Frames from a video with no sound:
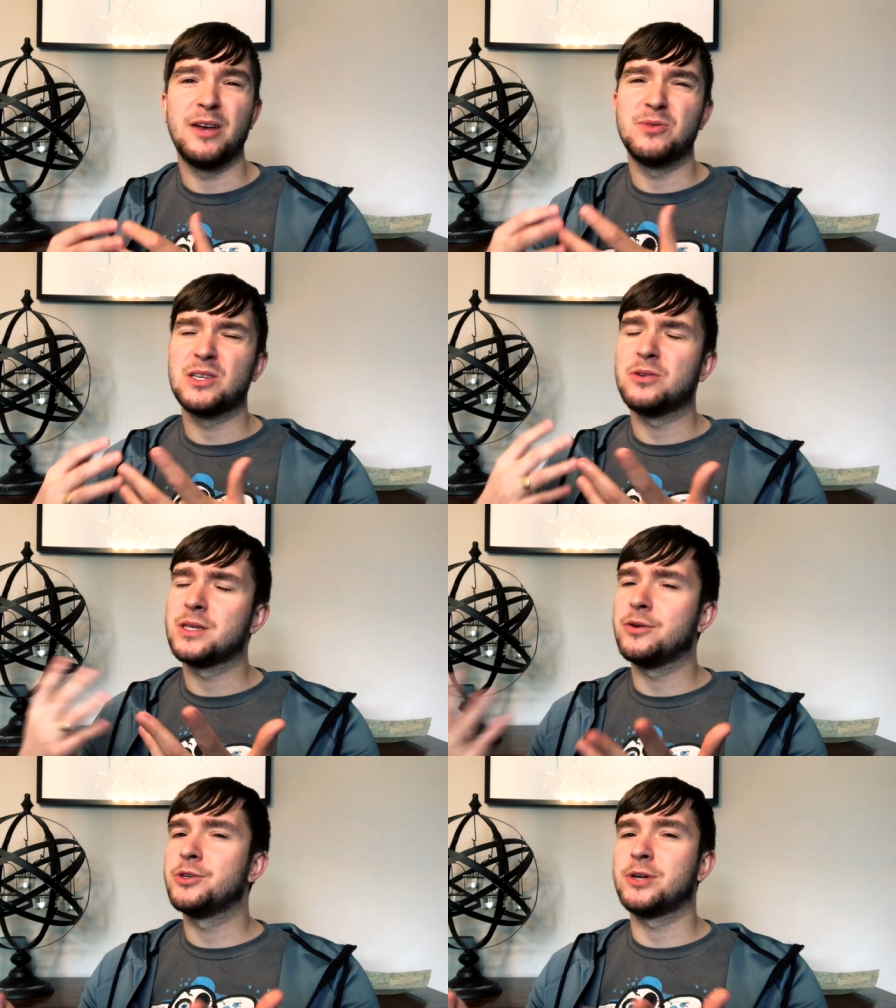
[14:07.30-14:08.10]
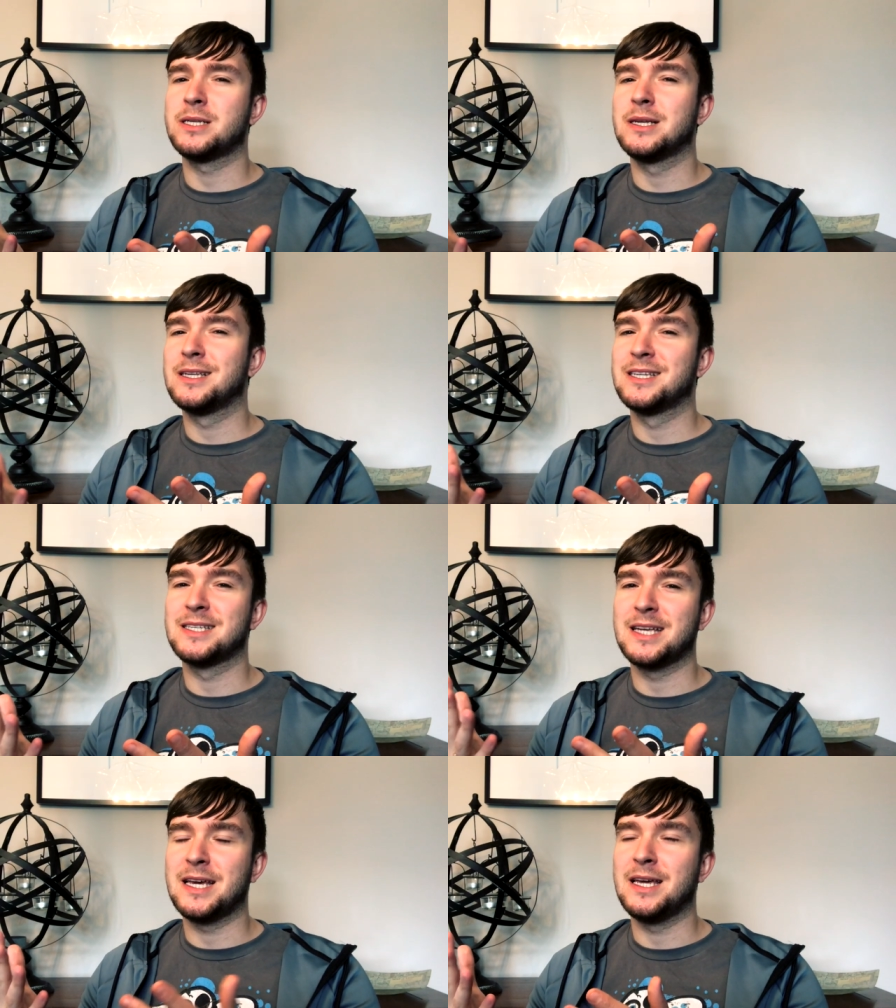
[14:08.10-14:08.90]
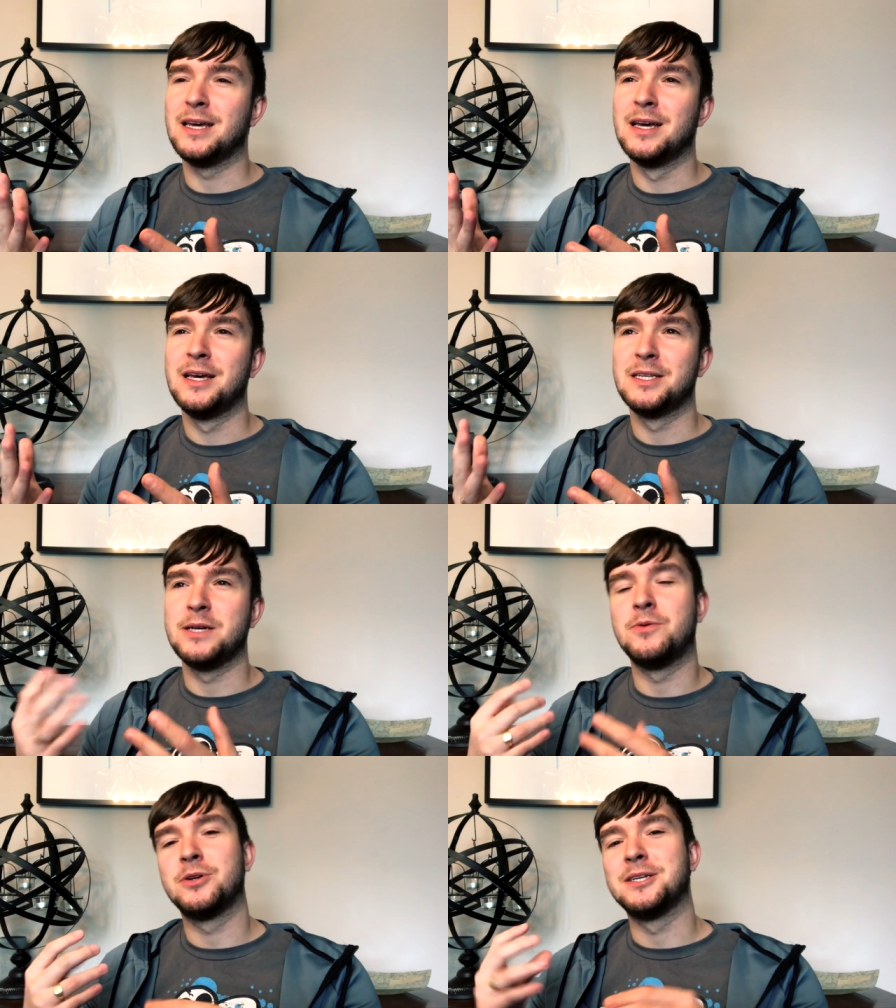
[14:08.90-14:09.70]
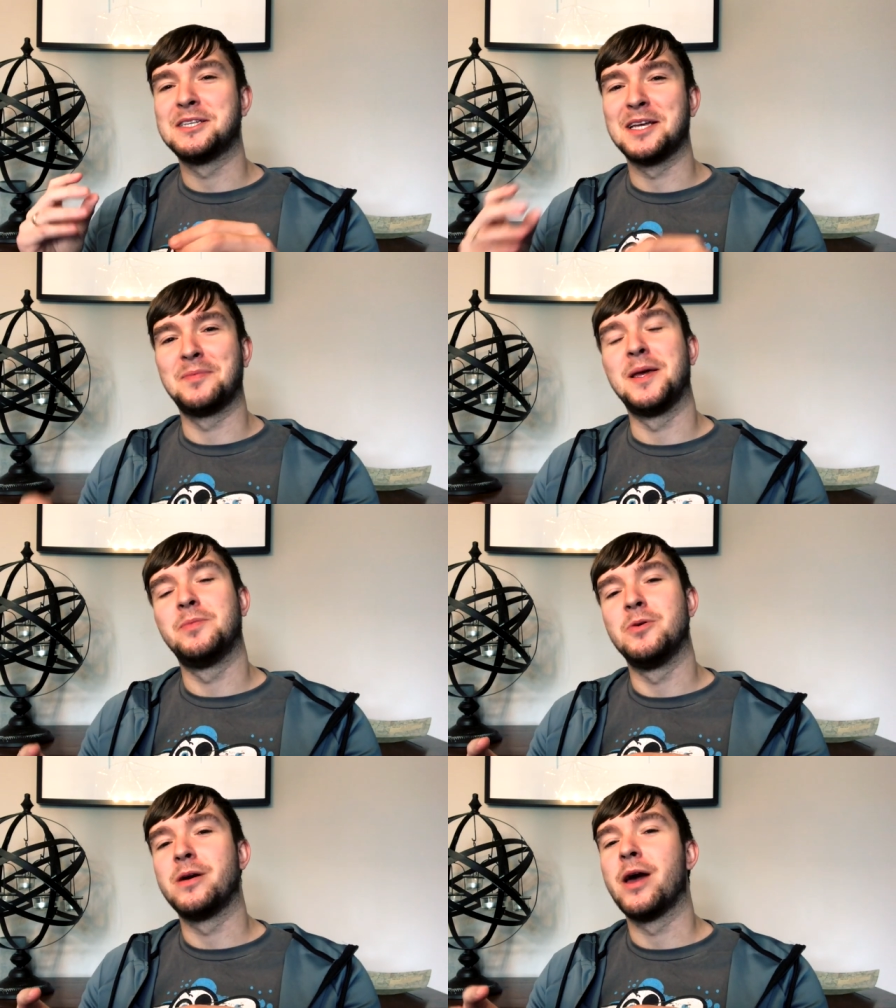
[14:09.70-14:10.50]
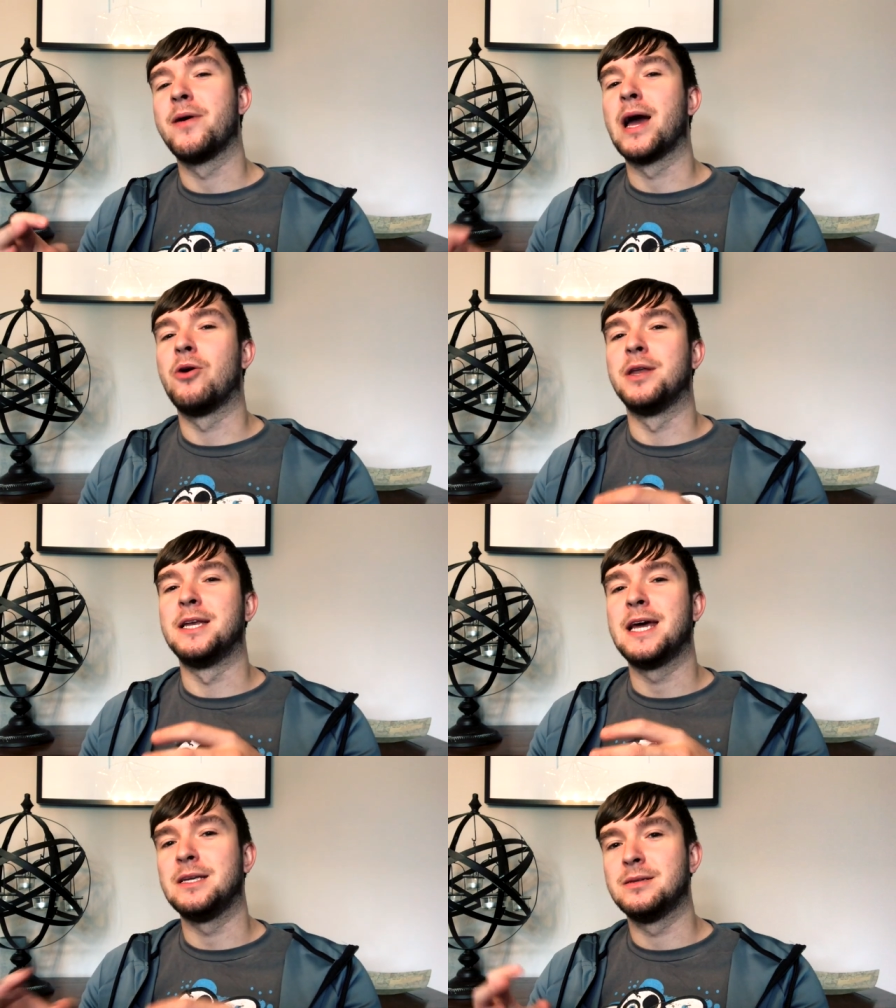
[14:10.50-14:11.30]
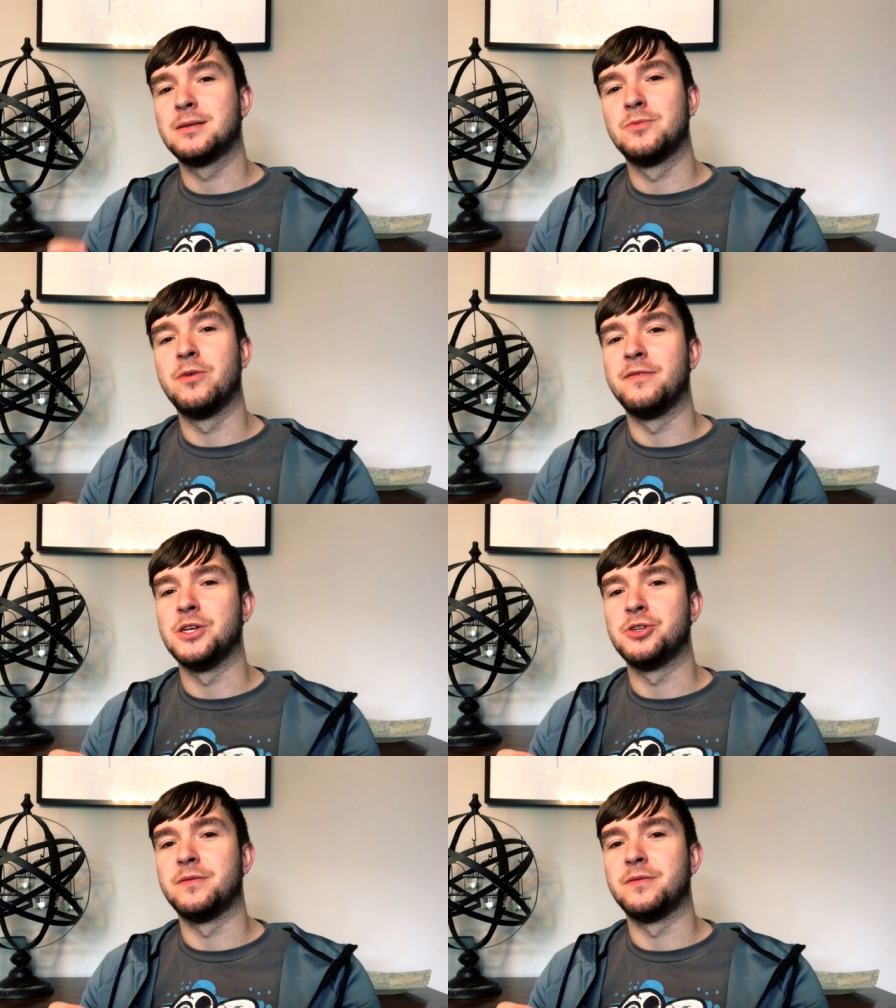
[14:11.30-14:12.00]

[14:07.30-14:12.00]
And it was also interesting to see two autistic people going out on a date with each